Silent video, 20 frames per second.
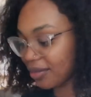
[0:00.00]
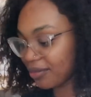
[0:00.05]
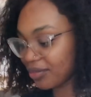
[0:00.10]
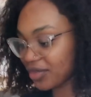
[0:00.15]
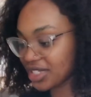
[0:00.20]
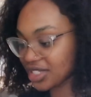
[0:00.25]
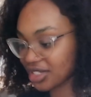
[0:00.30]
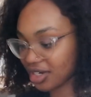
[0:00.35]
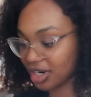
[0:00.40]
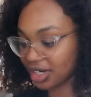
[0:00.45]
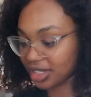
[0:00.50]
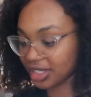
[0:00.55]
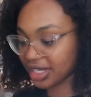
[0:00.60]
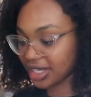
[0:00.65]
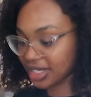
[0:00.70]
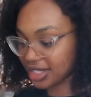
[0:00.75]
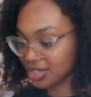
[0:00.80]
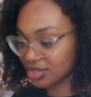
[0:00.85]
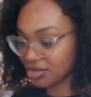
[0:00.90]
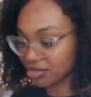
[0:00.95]
This garlic
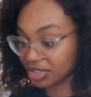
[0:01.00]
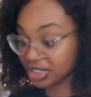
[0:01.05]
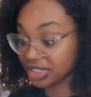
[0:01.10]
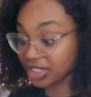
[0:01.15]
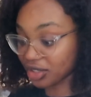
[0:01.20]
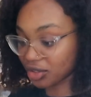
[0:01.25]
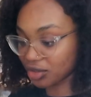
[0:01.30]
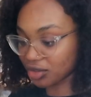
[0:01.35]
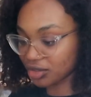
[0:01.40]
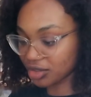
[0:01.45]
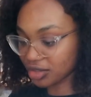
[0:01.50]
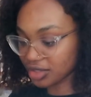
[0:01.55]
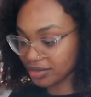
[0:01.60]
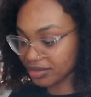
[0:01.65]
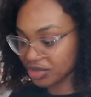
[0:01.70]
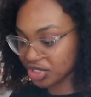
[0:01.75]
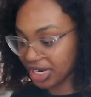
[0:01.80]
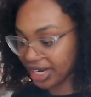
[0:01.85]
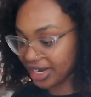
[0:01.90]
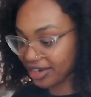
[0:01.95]
is really old. I'm
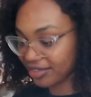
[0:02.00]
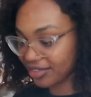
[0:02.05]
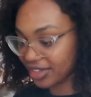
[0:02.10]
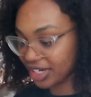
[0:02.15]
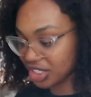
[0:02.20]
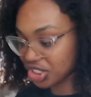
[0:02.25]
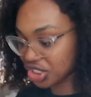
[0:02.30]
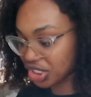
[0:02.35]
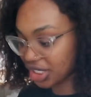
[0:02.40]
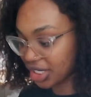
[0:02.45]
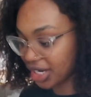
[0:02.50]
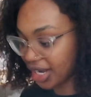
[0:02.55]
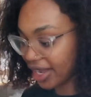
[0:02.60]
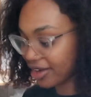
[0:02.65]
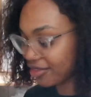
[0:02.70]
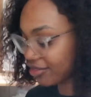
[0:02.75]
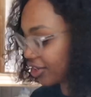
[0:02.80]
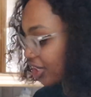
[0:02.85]
trying to finish it. I have